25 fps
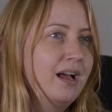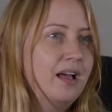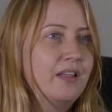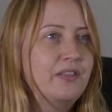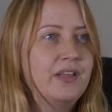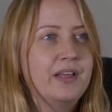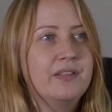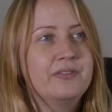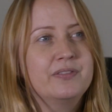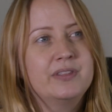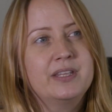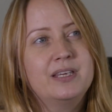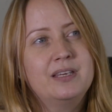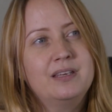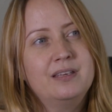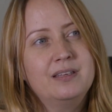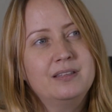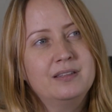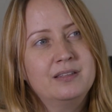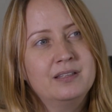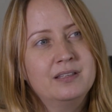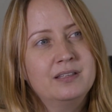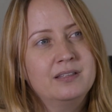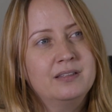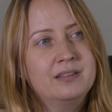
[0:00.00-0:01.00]
than
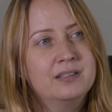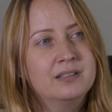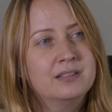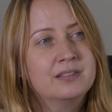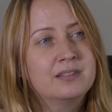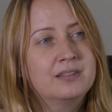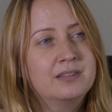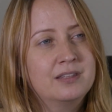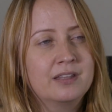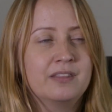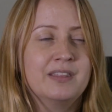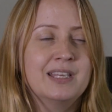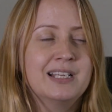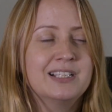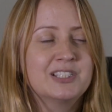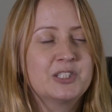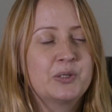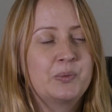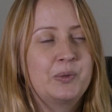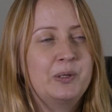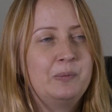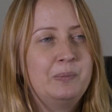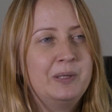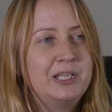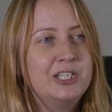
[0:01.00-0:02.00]
the things that
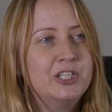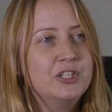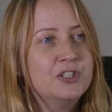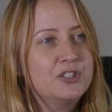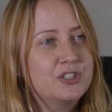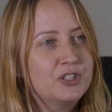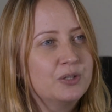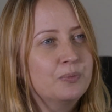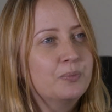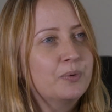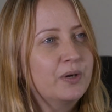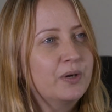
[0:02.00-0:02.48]
we've been used to